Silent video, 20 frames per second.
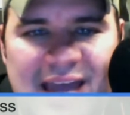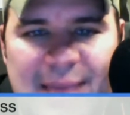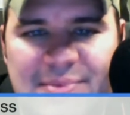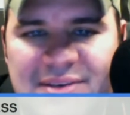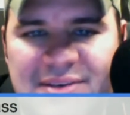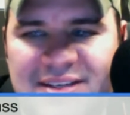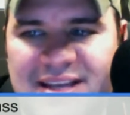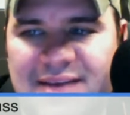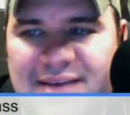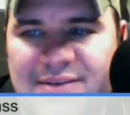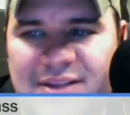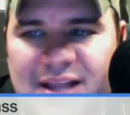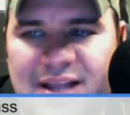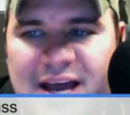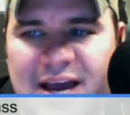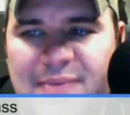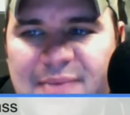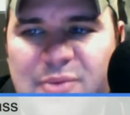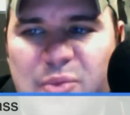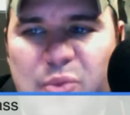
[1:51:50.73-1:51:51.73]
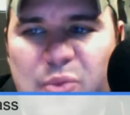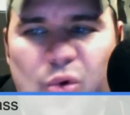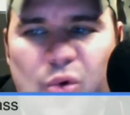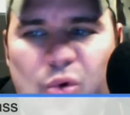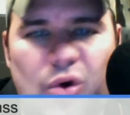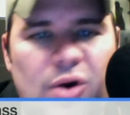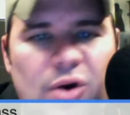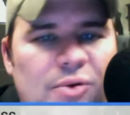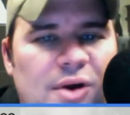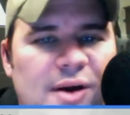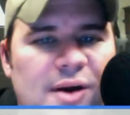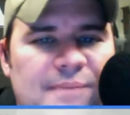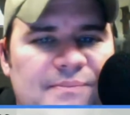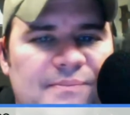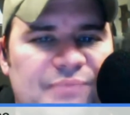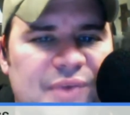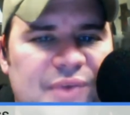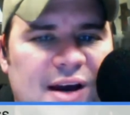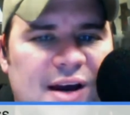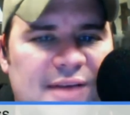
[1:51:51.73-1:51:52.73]
David Lyon Memorial
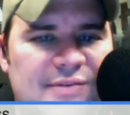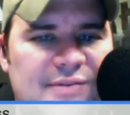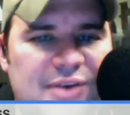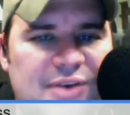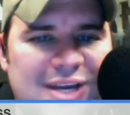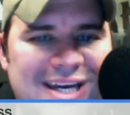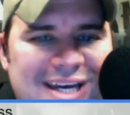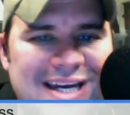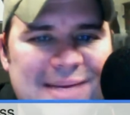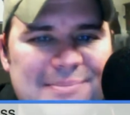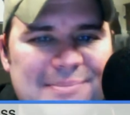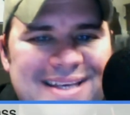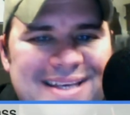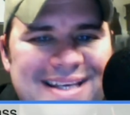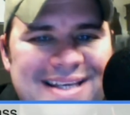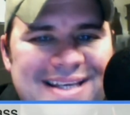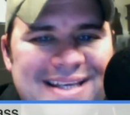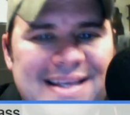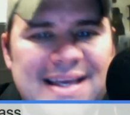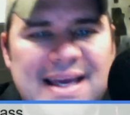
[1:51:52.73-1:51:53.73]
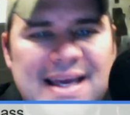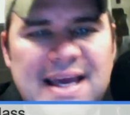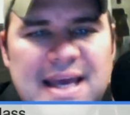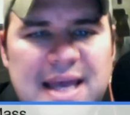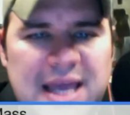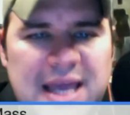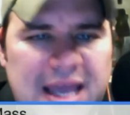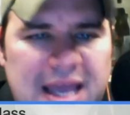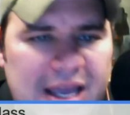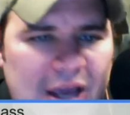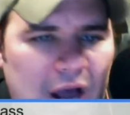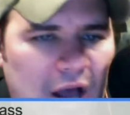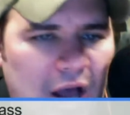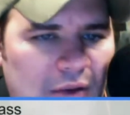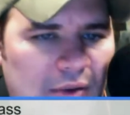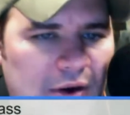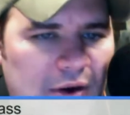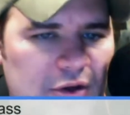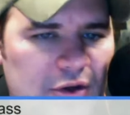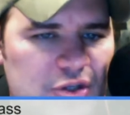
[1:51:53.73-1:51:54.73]
Run. If you're going to be in
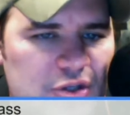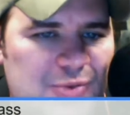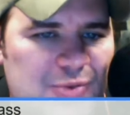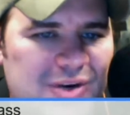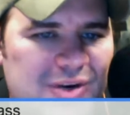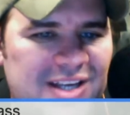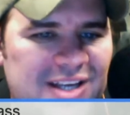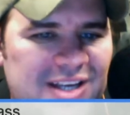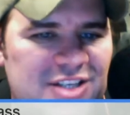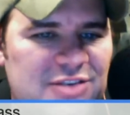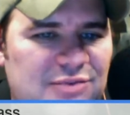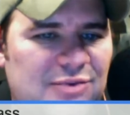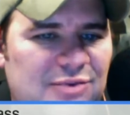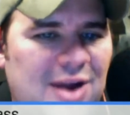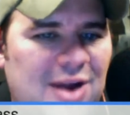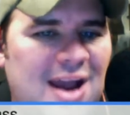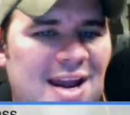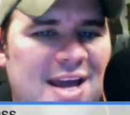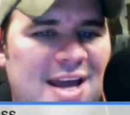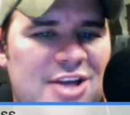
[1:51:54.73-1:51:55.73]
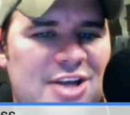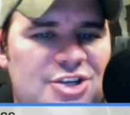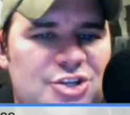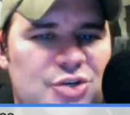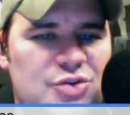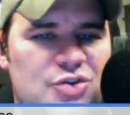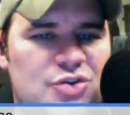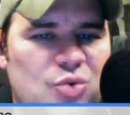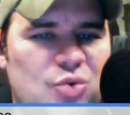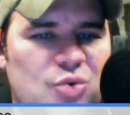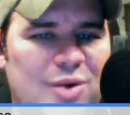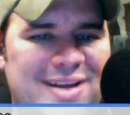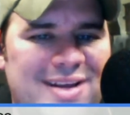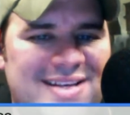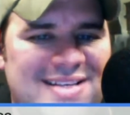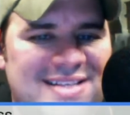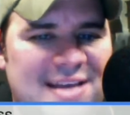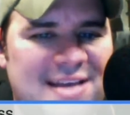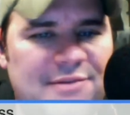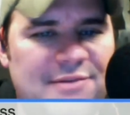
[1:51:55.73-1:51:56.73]
Colorado Springs, Friday, June
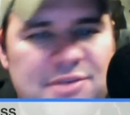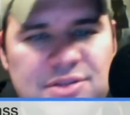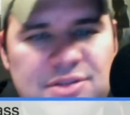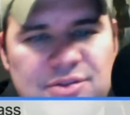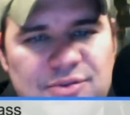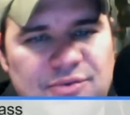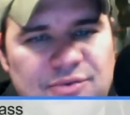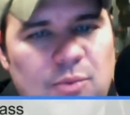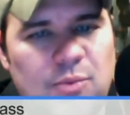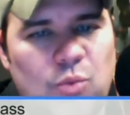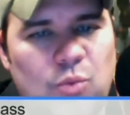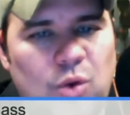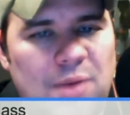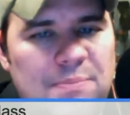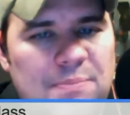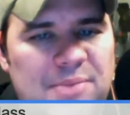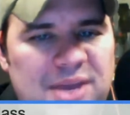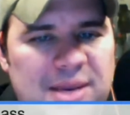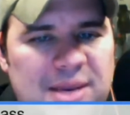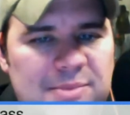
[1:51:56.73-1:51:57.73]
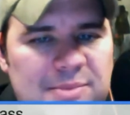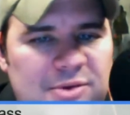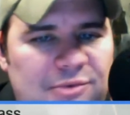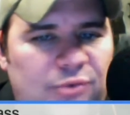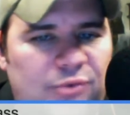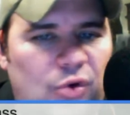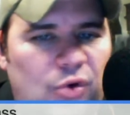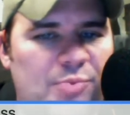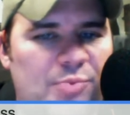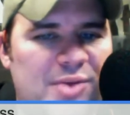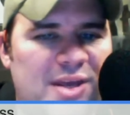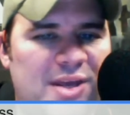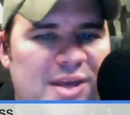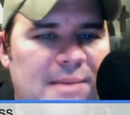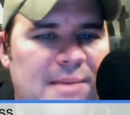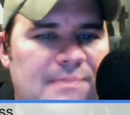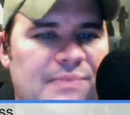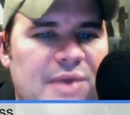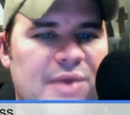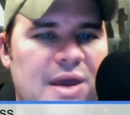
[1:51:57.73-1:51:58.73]
27th, from 1 p.m. to 4
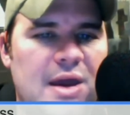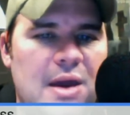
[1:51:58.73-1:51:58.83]
p.m.